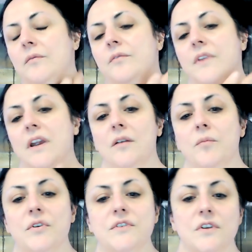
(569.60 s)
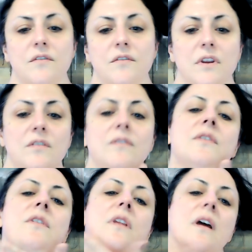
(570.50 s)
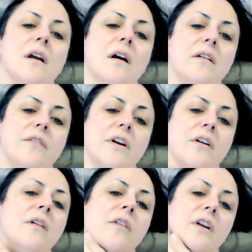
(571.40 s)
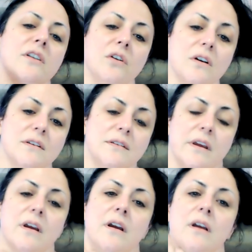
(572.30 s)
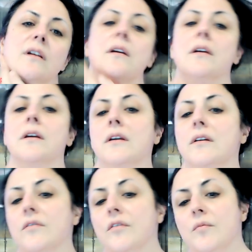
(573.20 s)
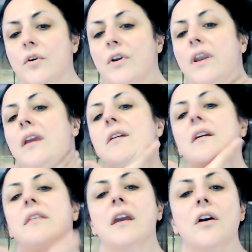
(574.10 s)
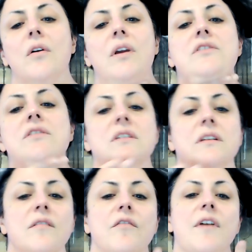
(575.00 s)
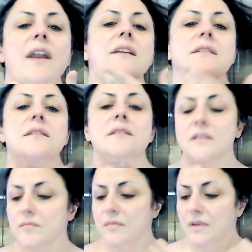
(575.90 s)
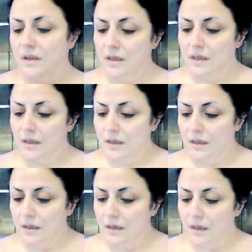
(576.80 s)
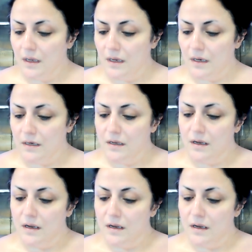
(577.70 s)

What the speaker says: they're preservatives that are very, very toxic for the body, and they go into the lymphatic system. And